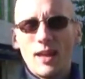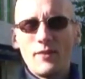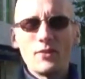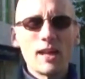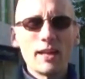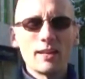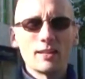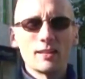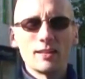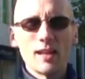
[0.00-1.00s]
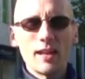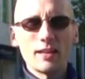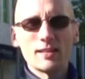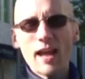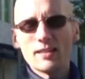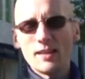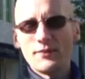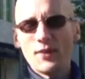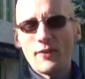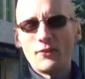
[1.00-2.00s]
Even take a, take a taxi
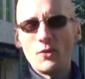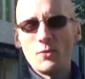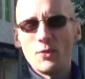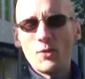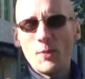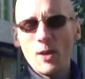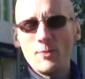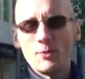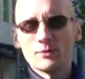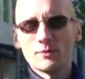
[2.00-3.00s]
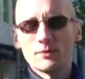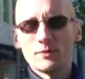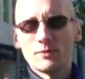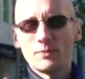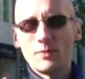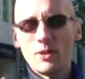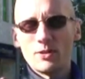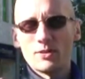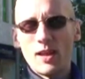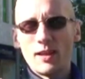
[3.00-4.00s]
if they have to with other people,
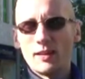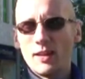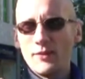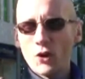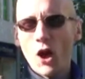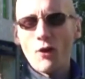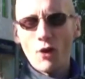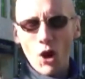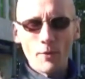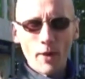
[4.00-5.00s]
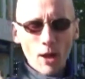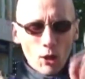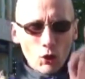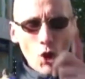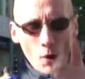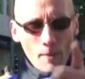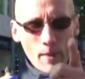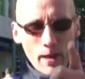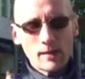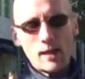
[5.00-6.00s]
but uh, leave your car at home. You know it makes